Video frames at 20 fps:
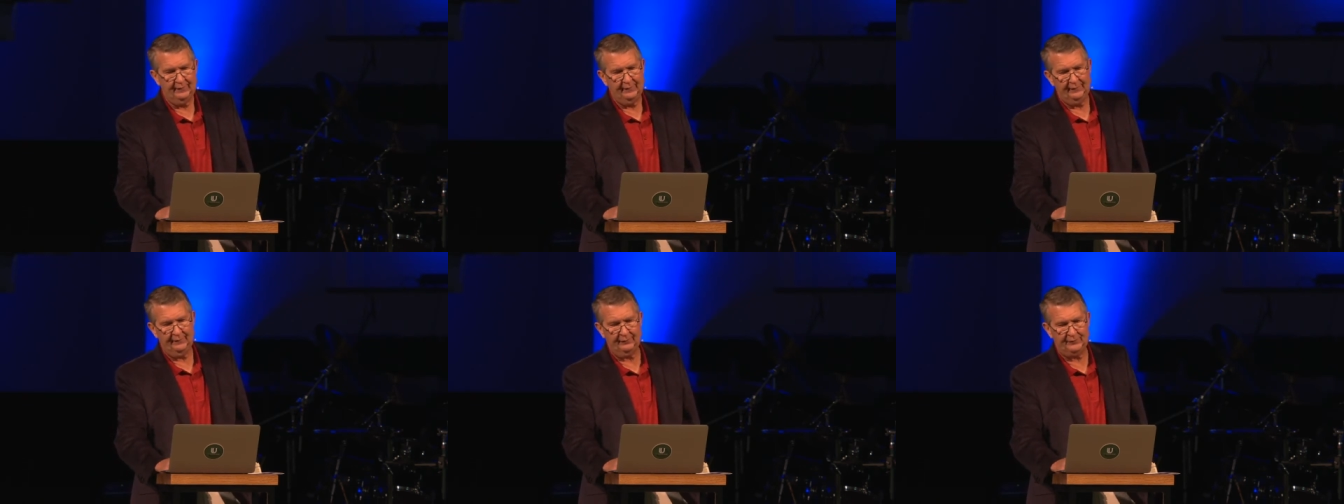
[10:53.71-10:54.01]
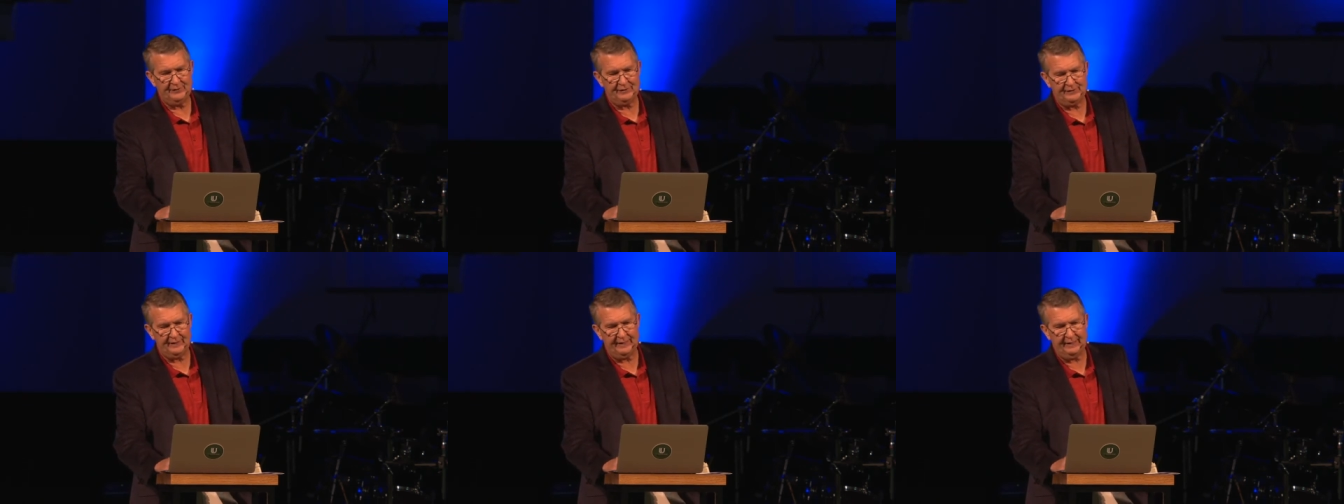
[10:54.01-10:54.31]
Their
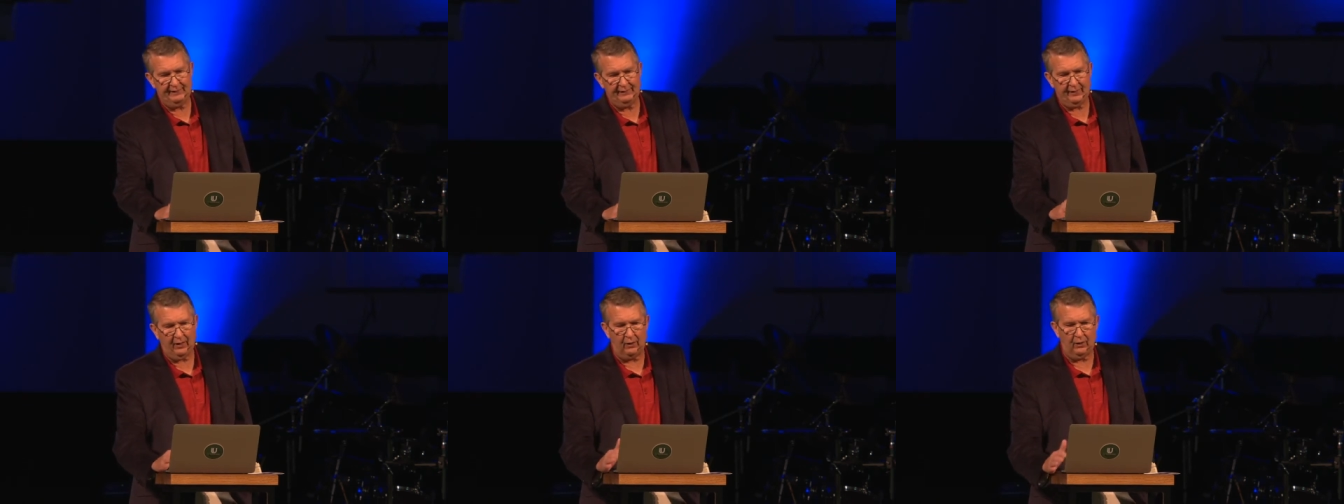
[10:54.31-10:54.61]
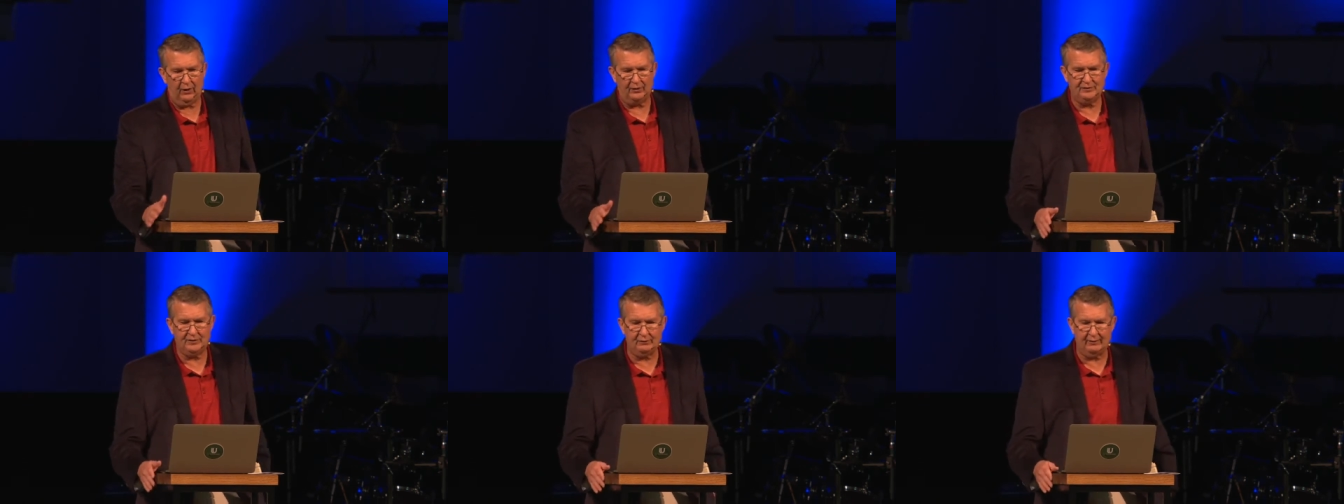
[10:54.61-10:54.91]
city
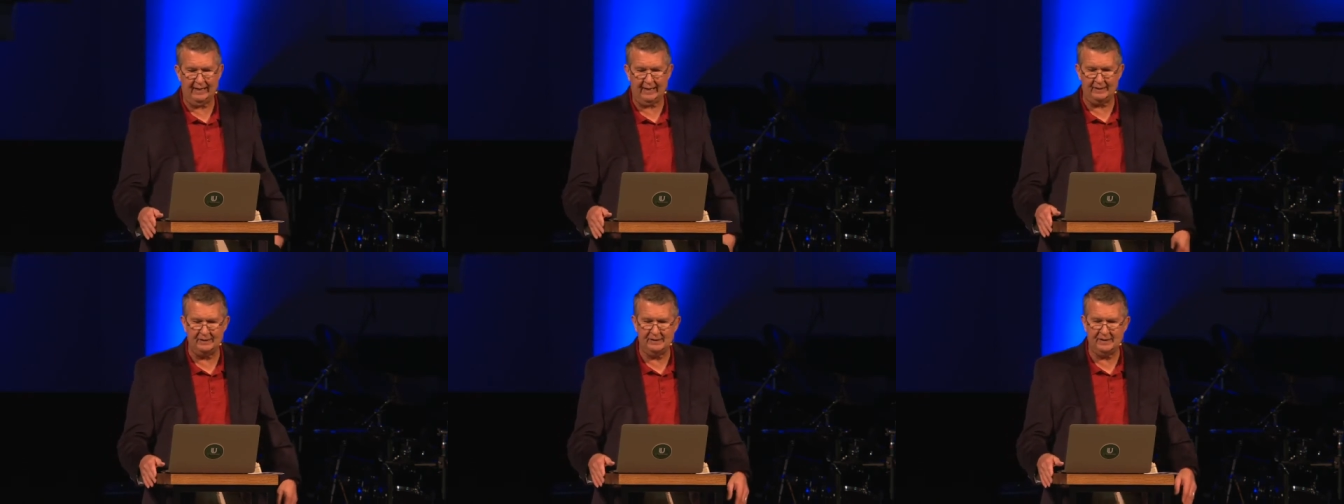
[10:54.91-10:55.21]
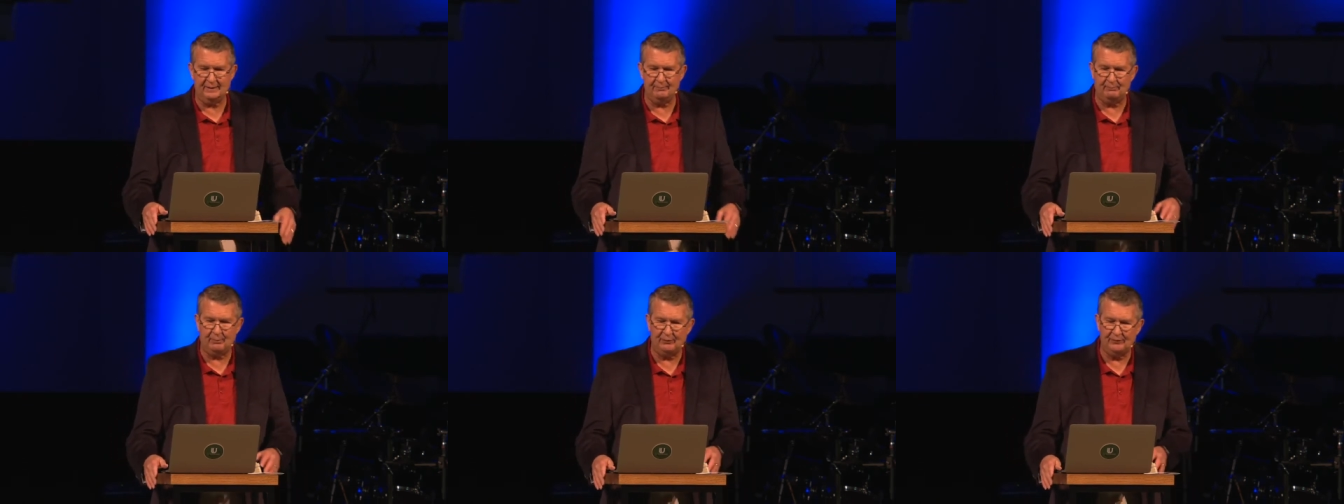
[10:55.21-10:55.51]
also had a
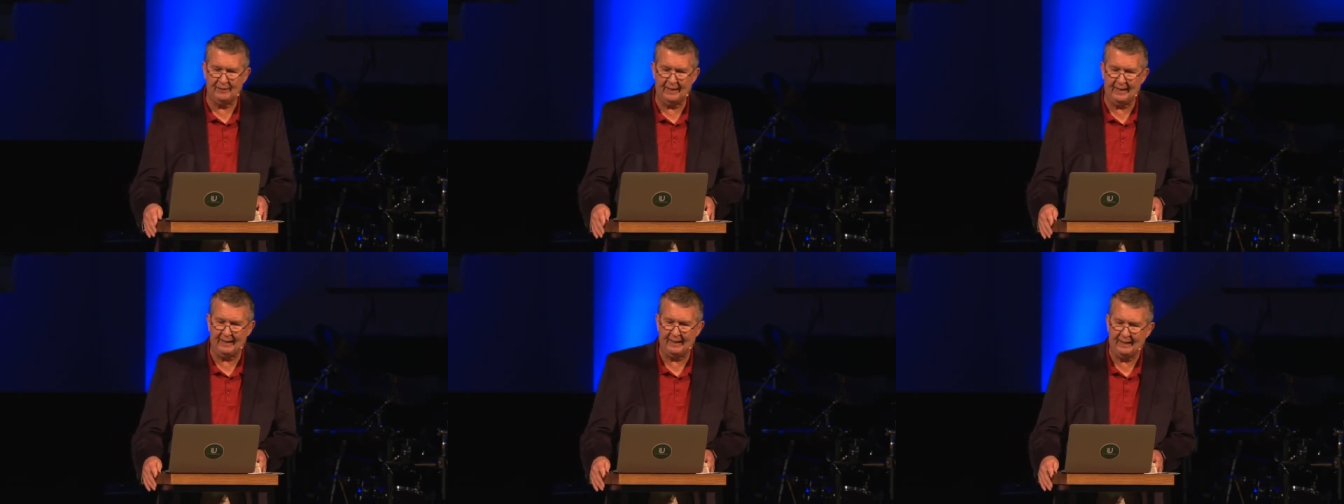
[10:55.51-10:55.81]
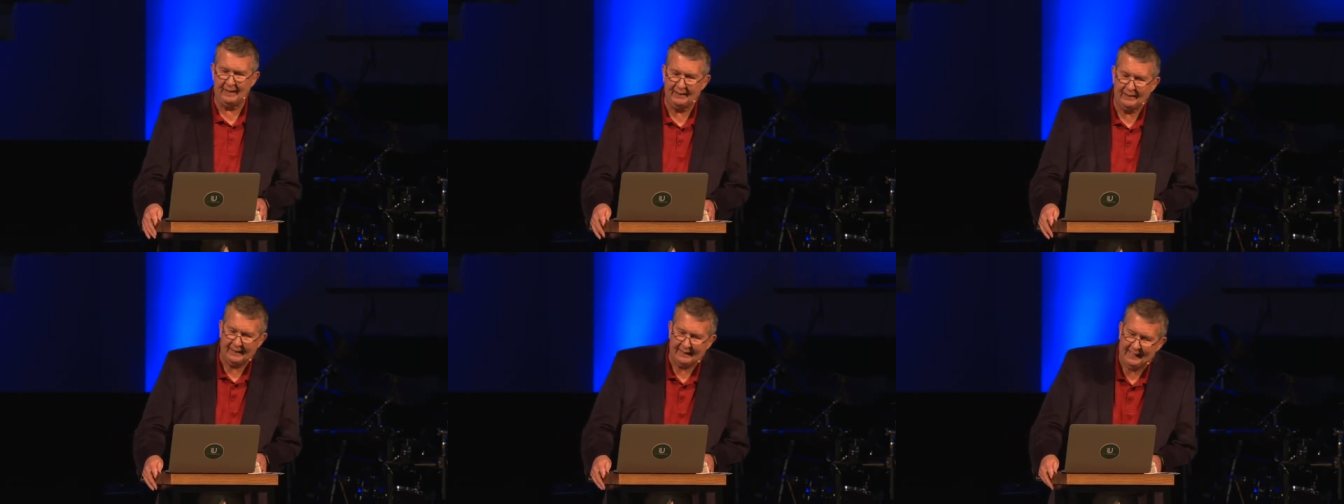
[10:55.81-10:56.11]
temple
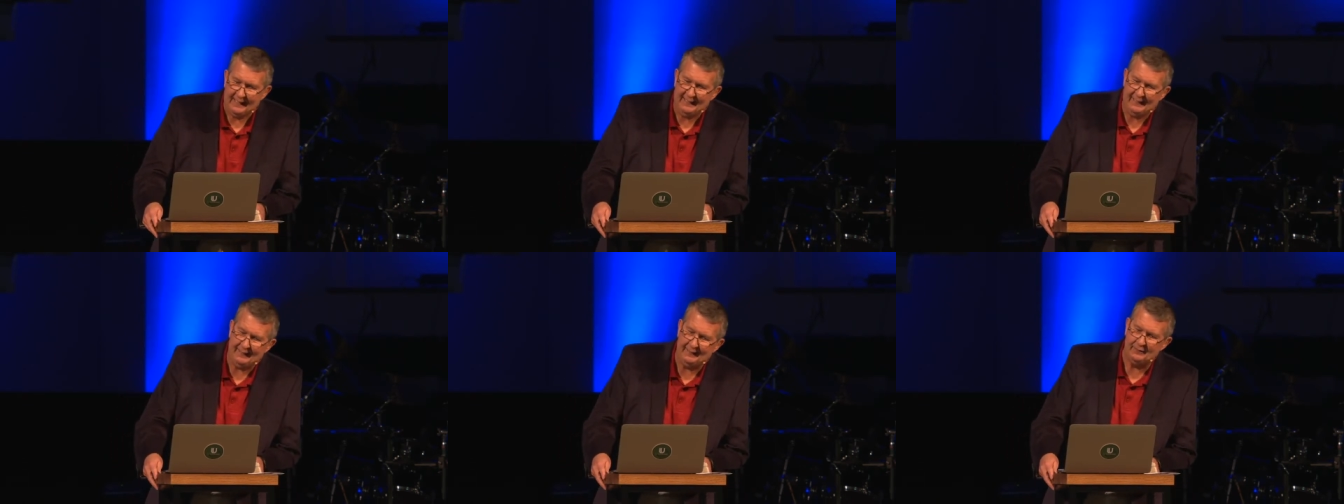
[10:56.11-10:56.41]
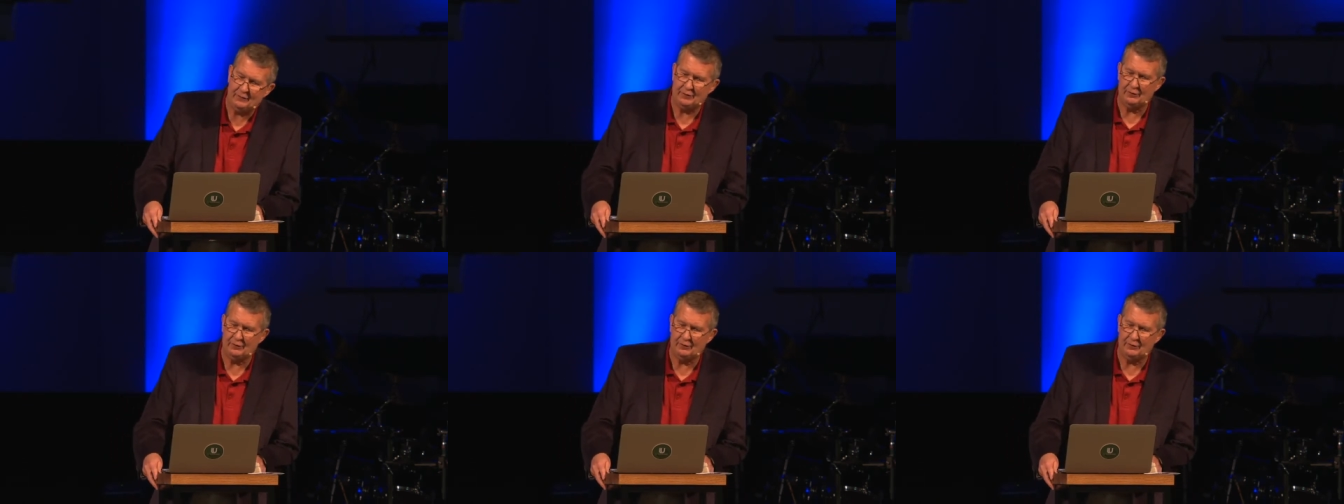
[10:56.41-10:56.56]
dedicated